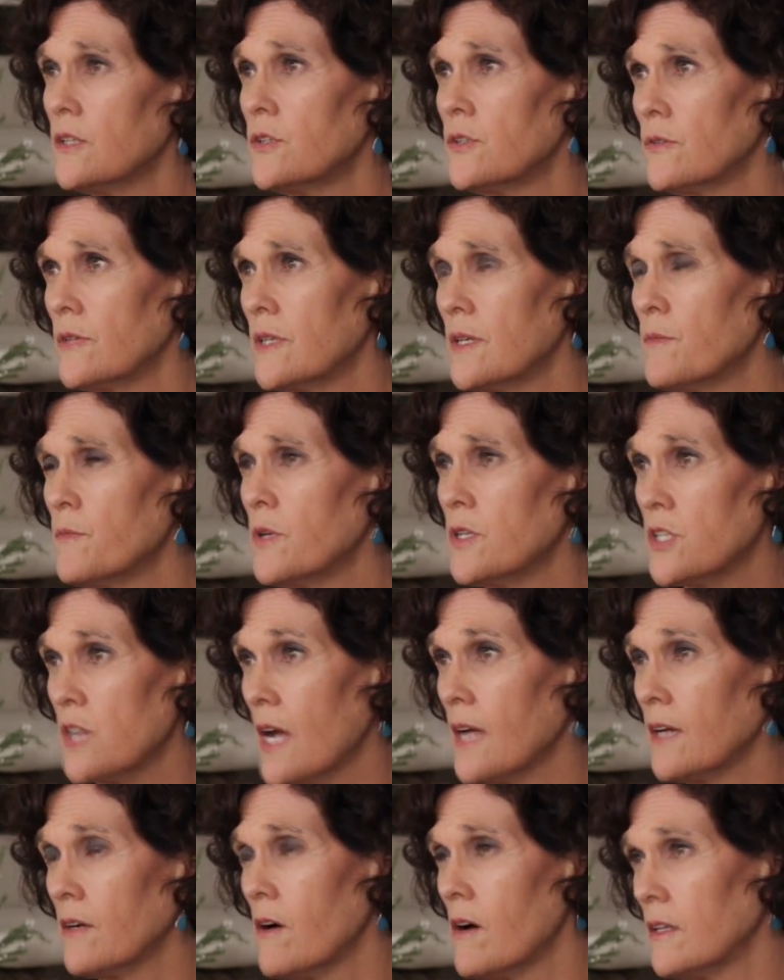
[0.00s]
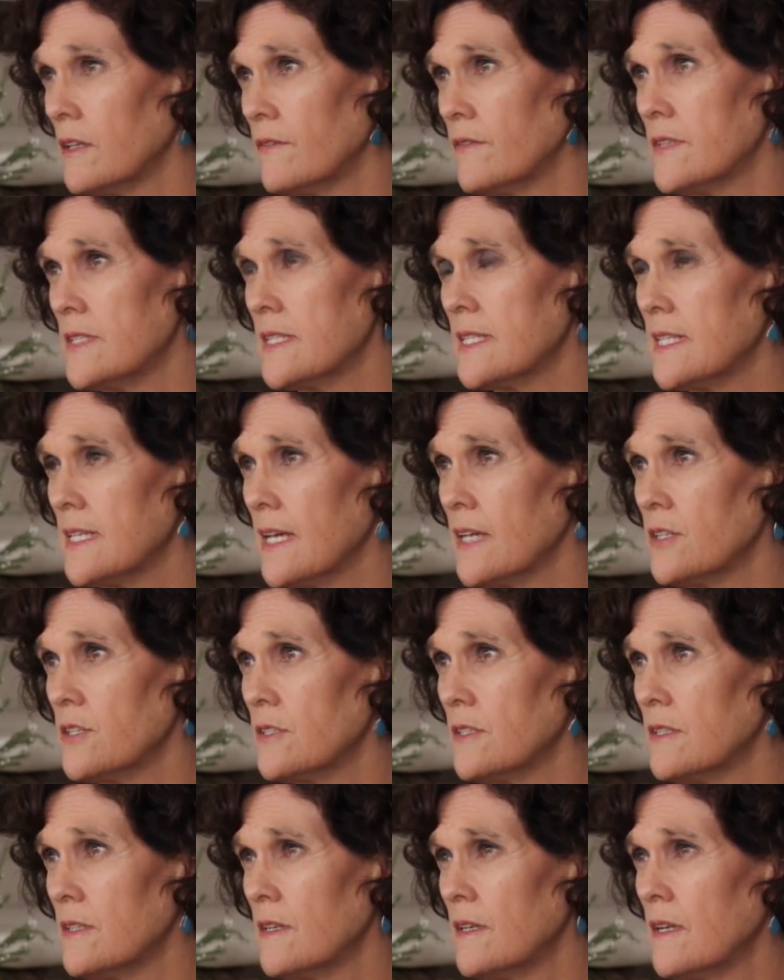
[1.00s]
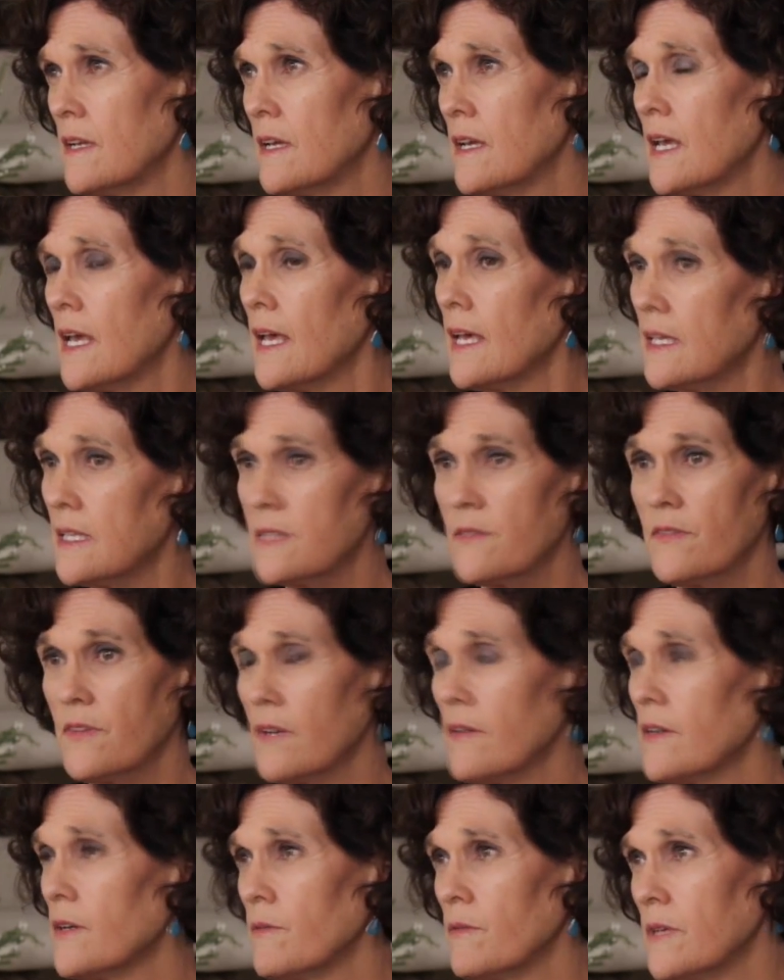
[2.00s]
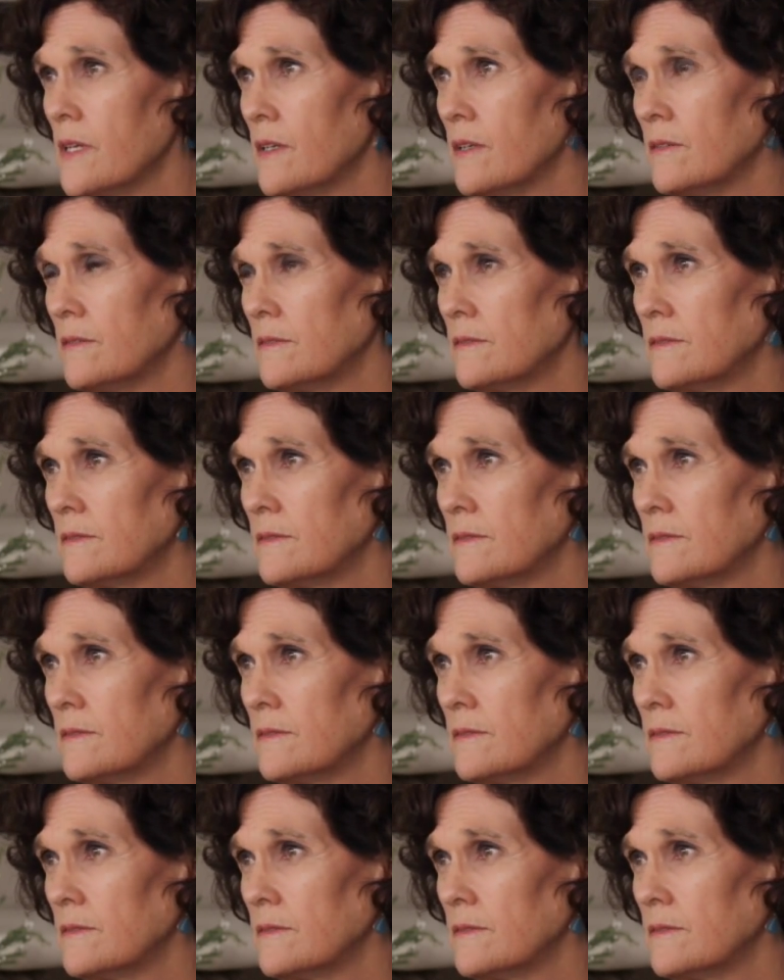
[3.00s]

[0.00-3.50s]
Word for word: in a dream, which I call a visitation. It's very real.